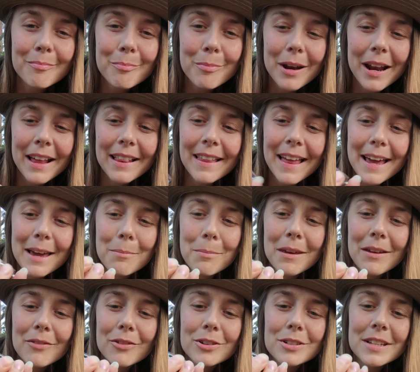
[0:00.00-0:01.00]
But I like
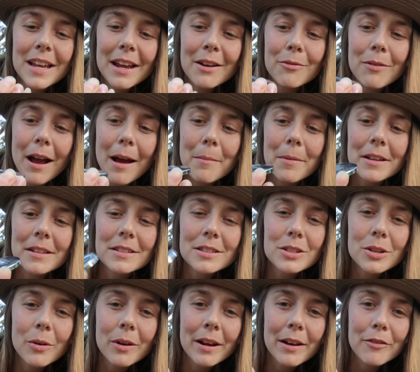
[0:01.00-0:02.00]
beavers and rabbits,
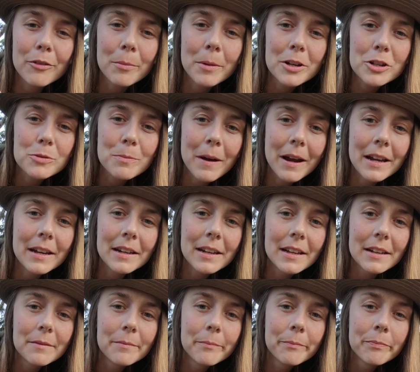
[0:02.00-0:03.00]
so I never much
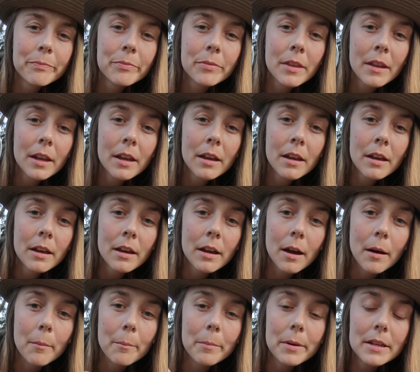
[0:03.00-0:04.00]
minded.
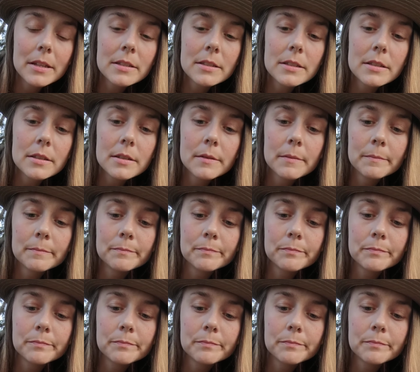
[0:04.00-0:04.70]
Compass,